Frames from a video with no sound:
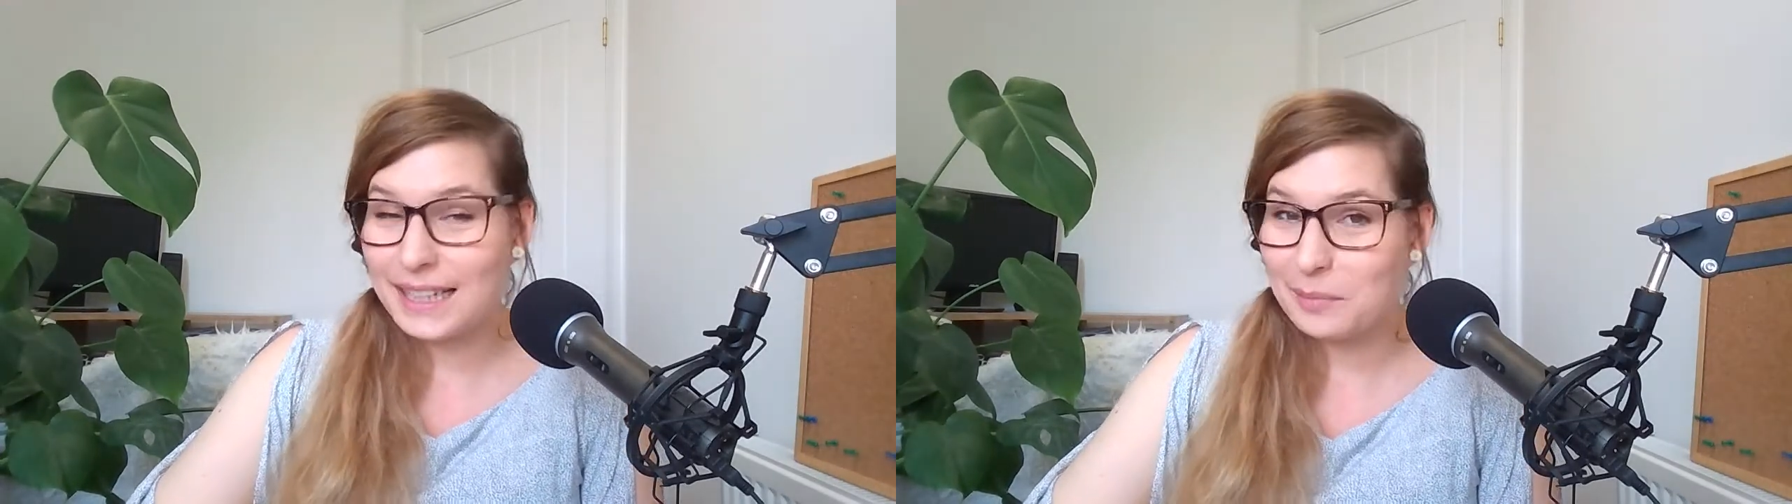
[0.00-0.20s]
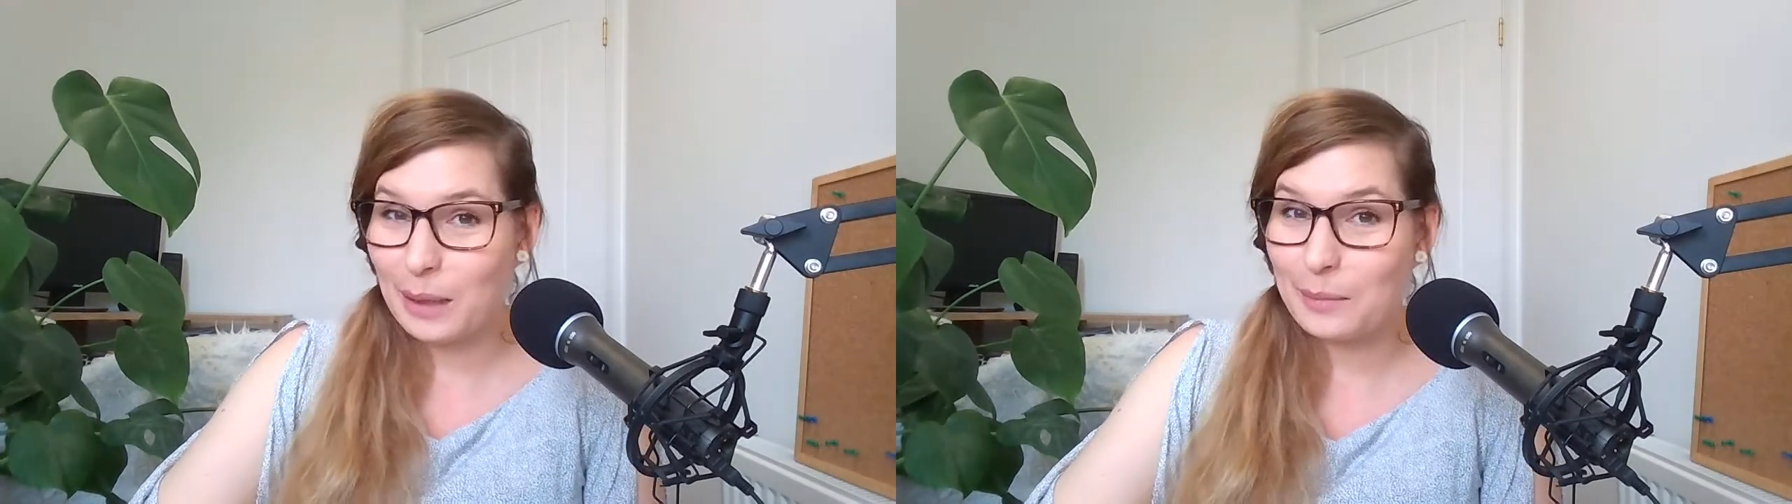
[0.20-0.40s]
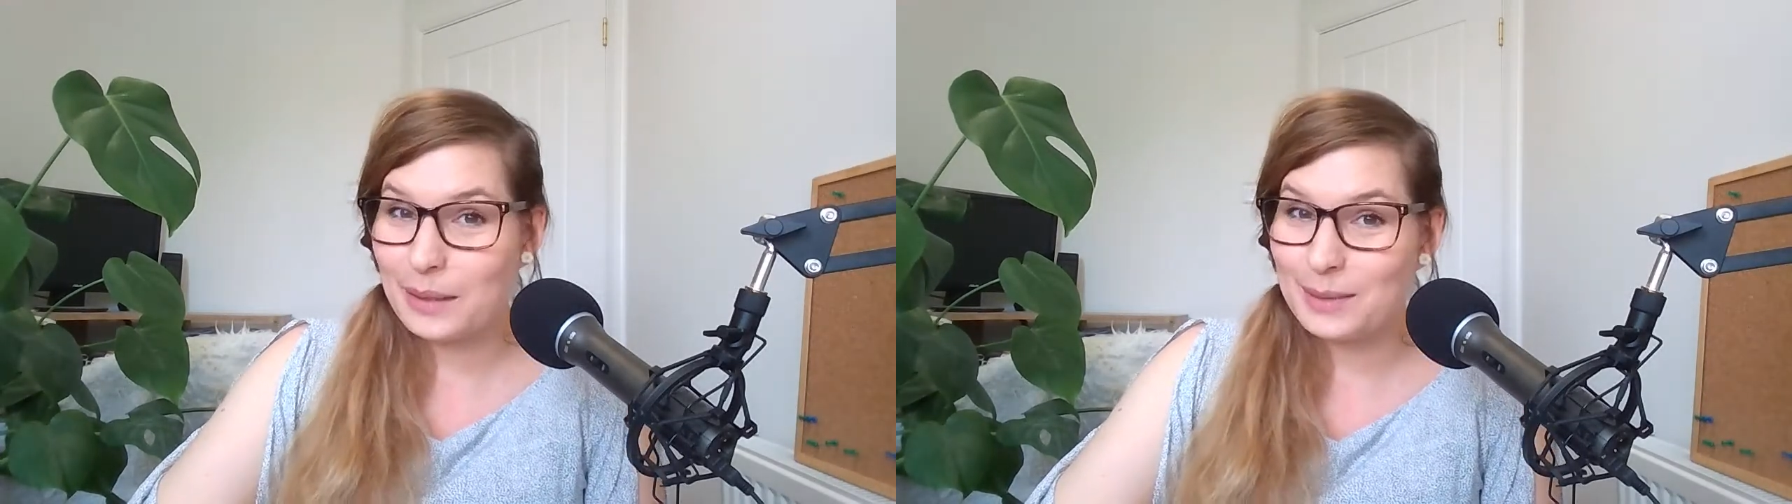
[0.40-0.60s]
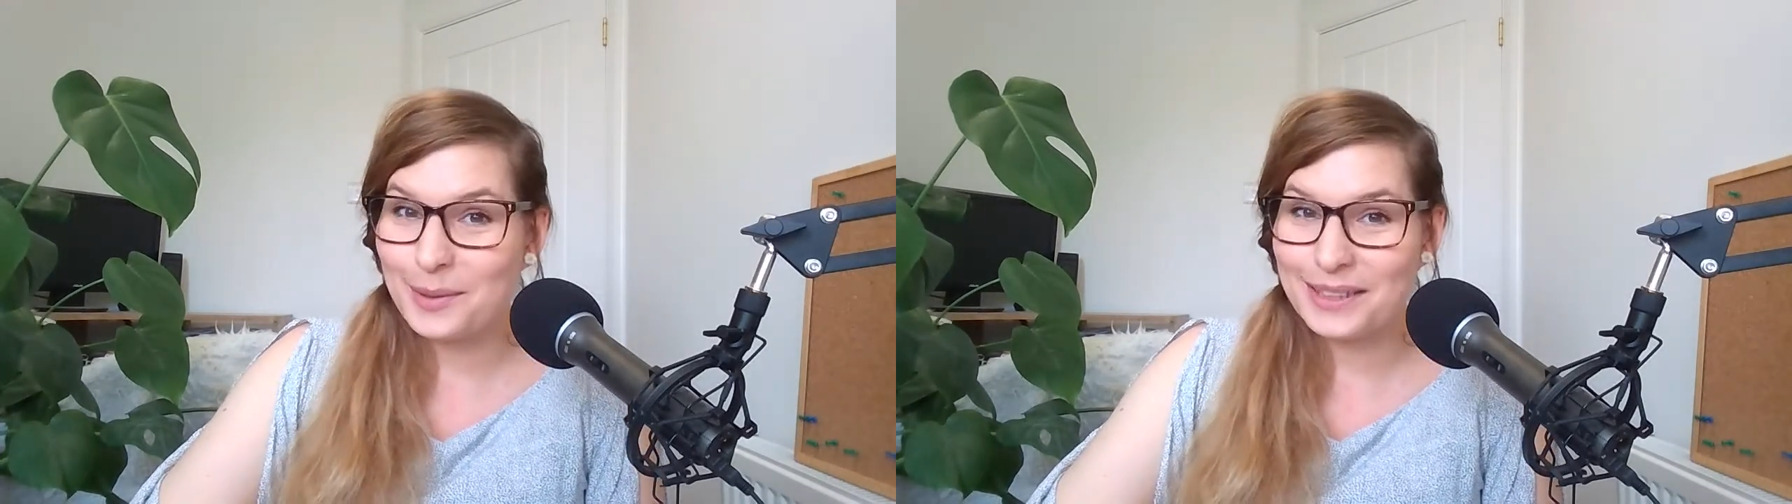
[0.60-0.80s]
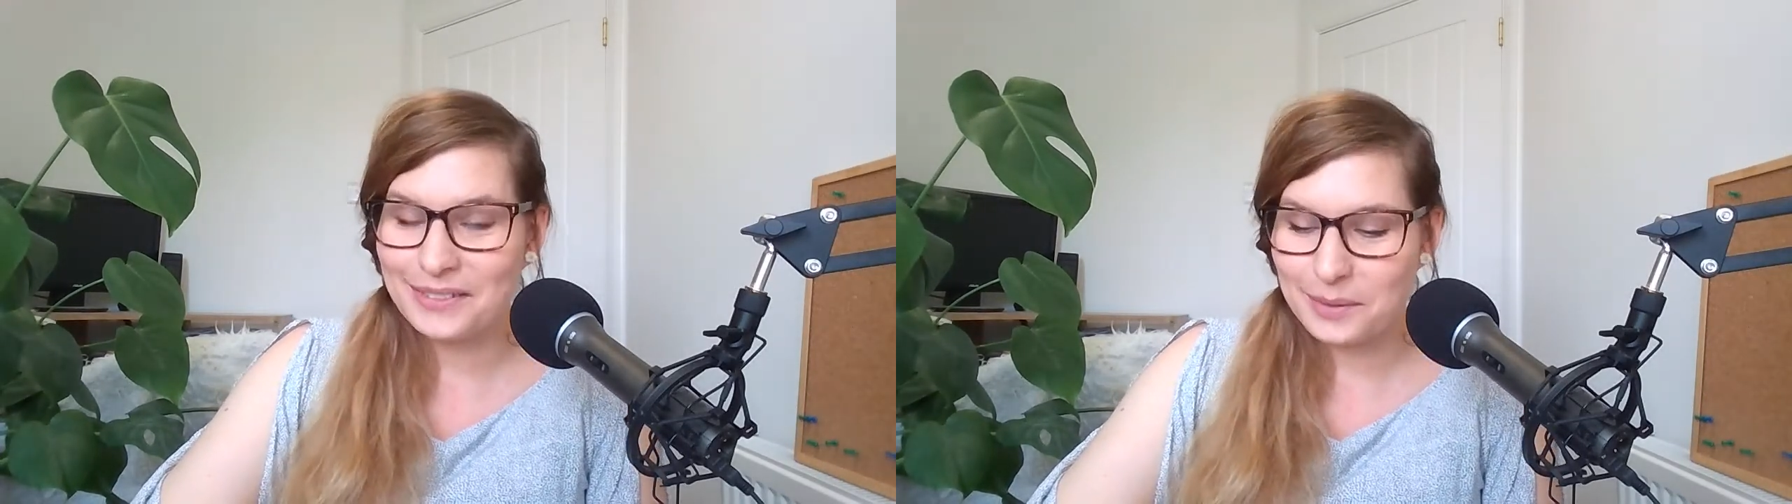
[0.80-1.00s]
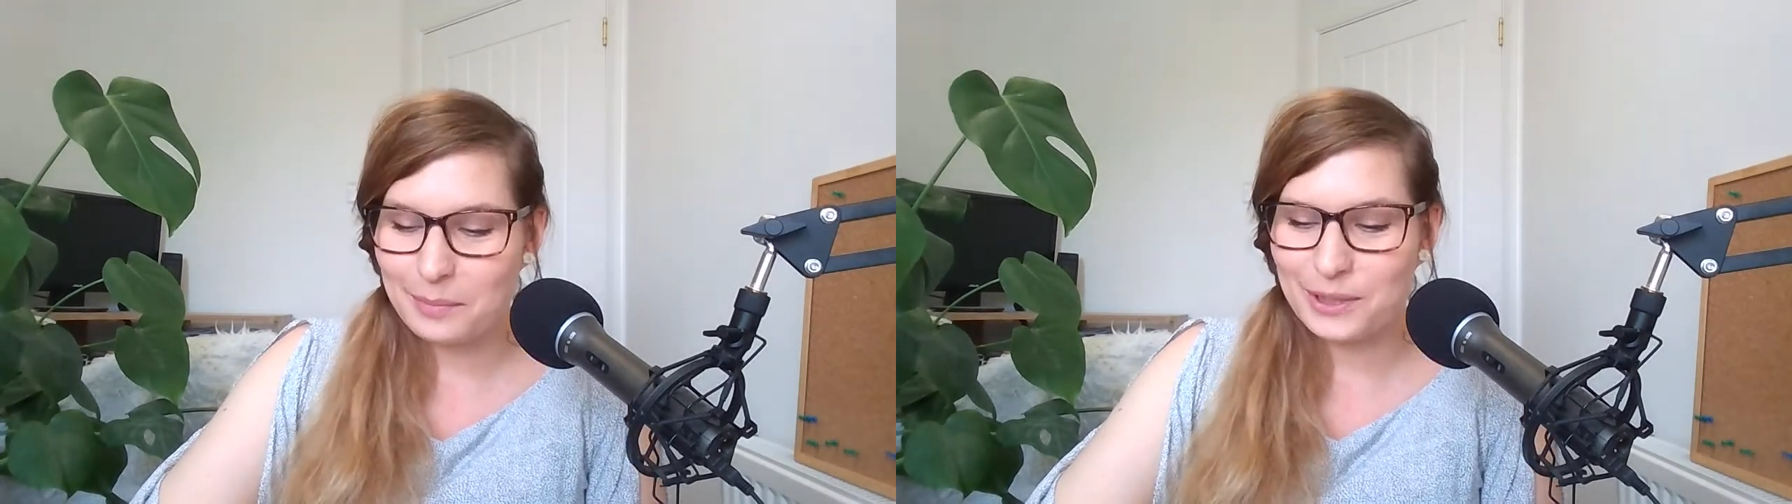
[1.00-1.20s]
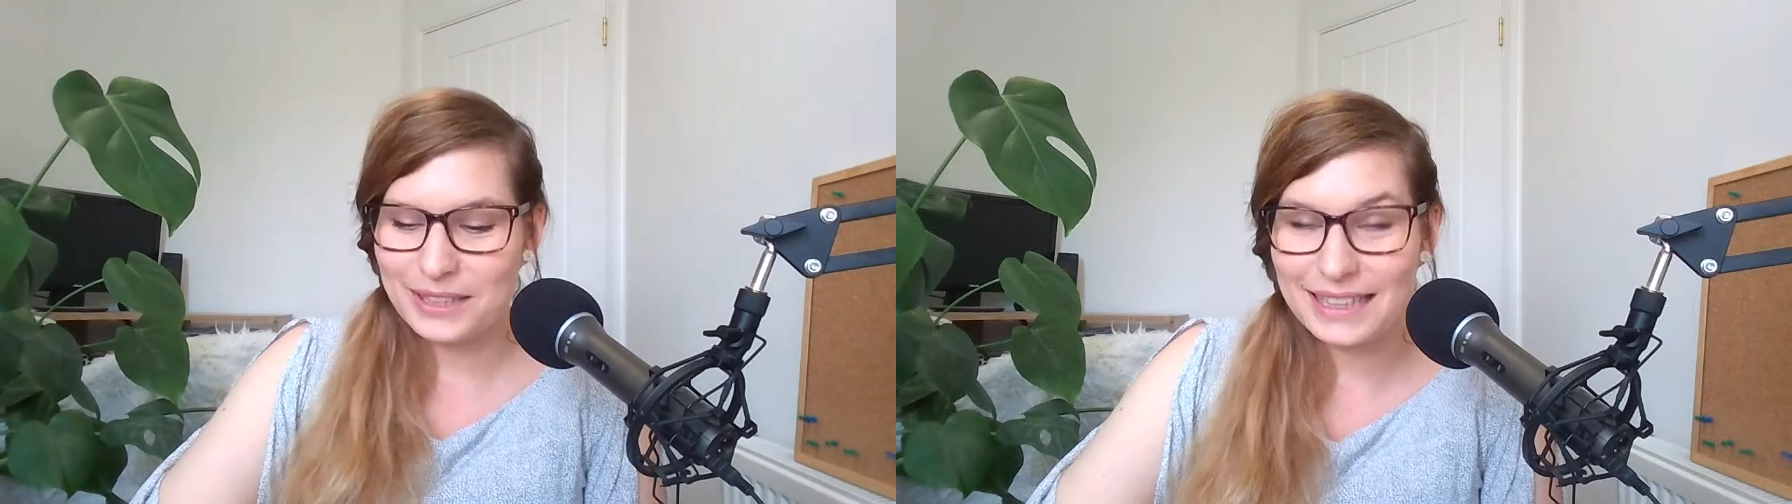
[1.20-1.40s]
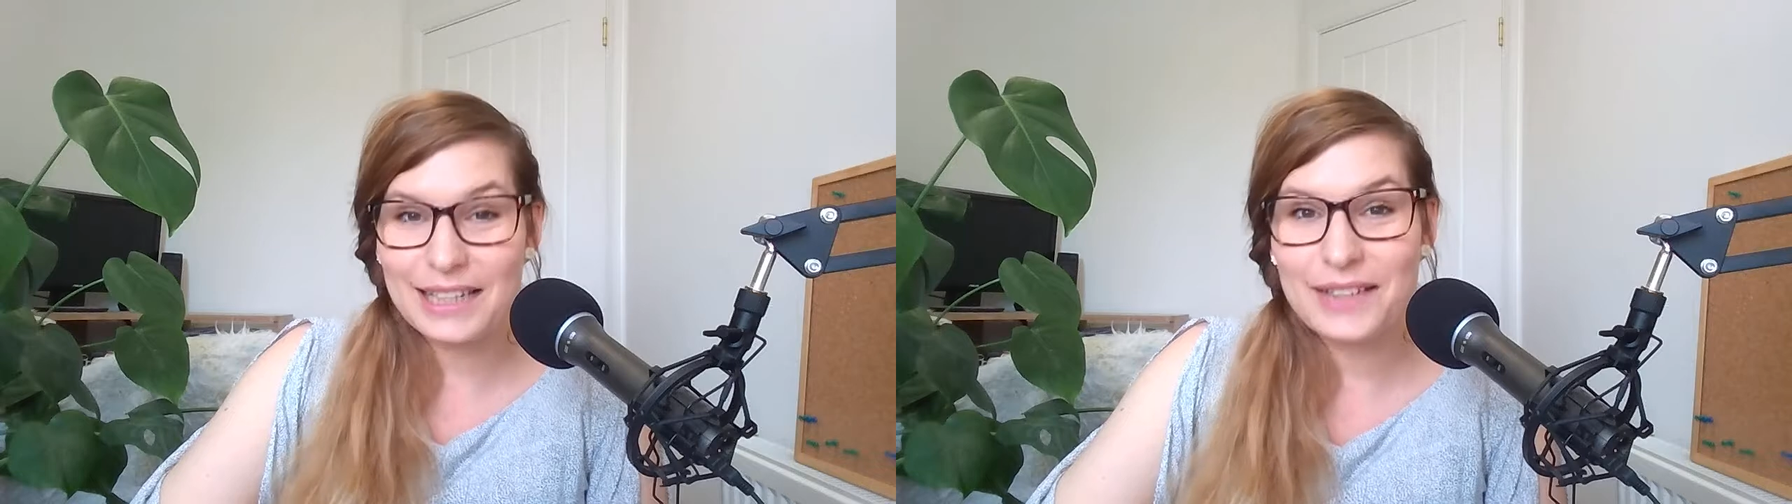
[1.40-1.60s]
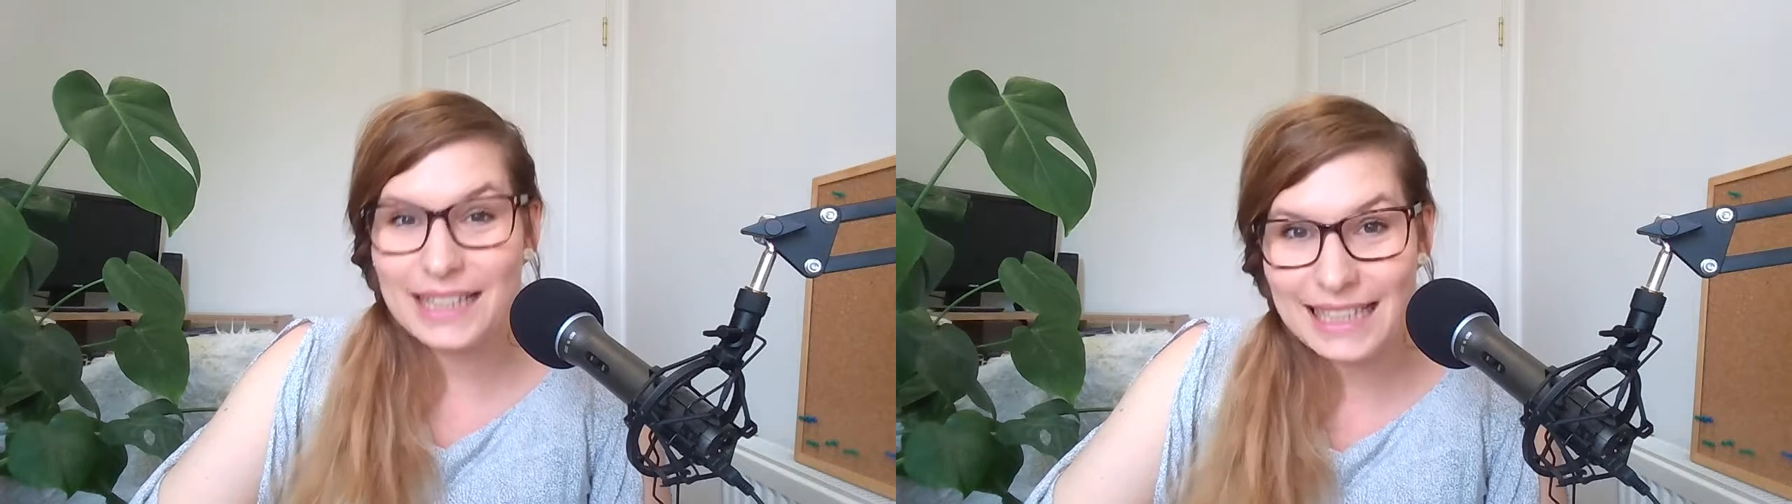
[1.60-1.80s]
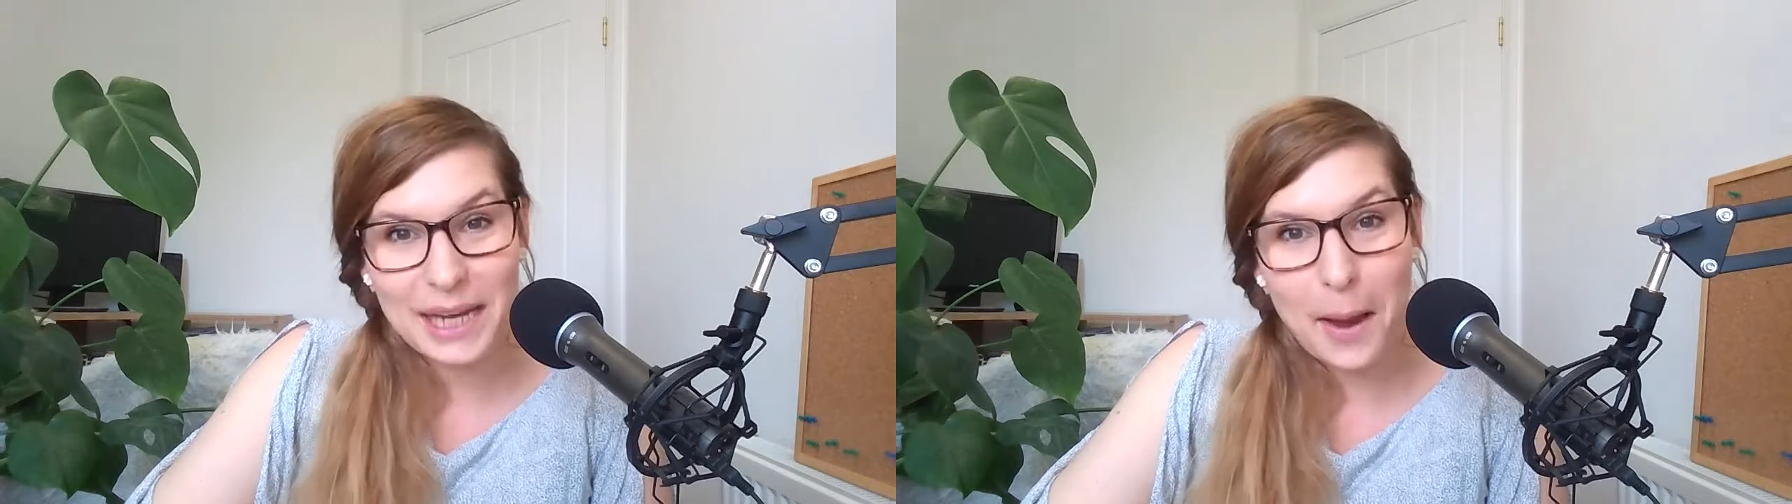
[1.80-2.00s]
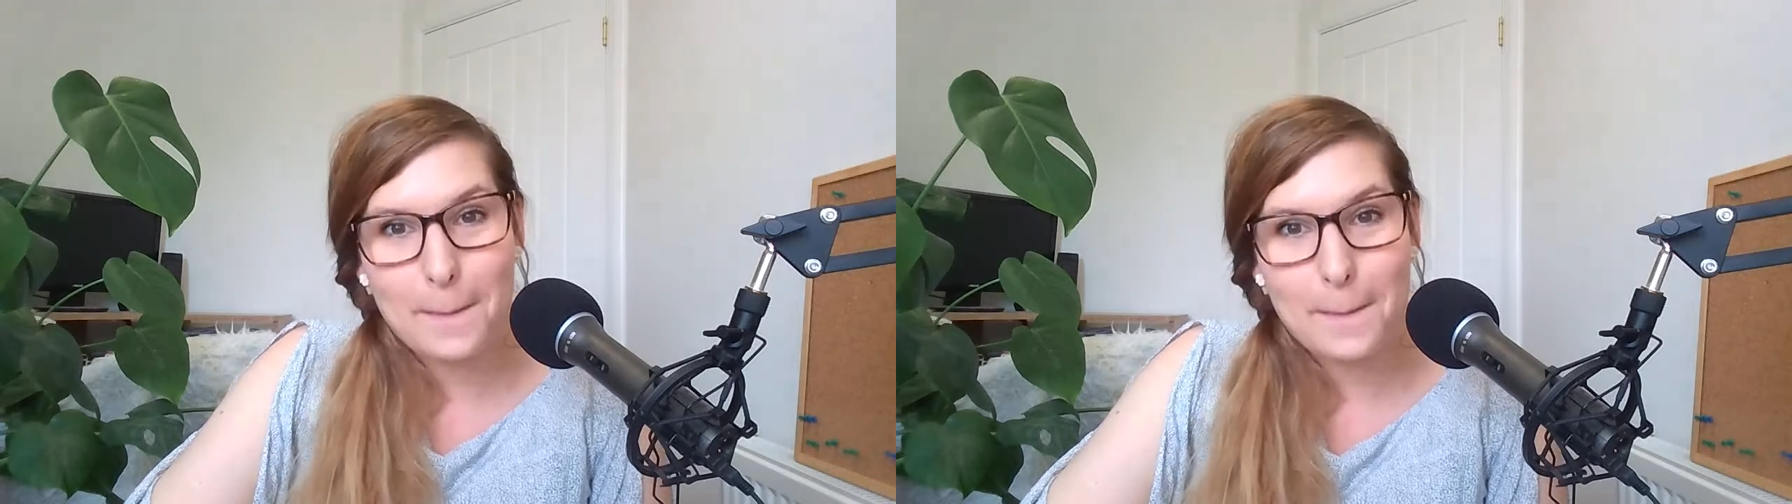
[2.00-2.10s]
and plant-based positivity,